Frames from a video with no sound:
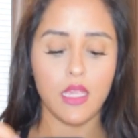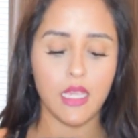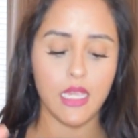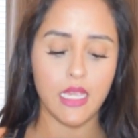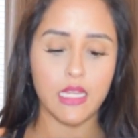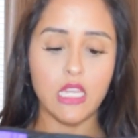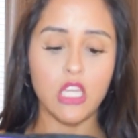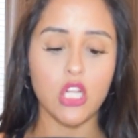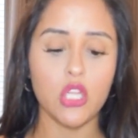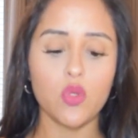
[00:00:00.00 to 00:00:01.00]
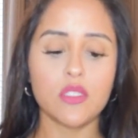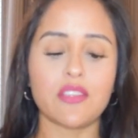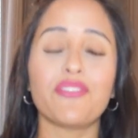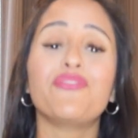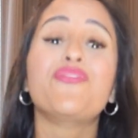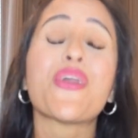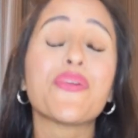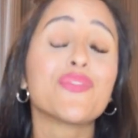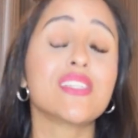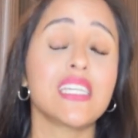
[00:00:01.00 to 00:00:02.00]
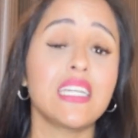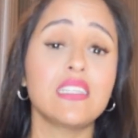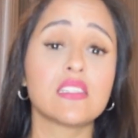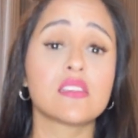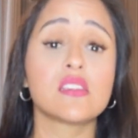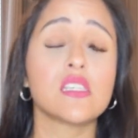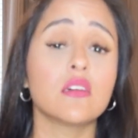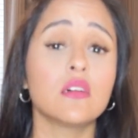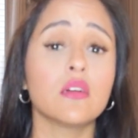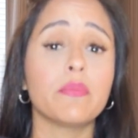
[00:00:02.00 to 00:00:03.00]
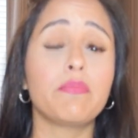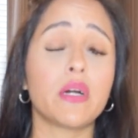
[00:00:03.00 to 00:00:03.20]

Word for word: It includes fifteen steel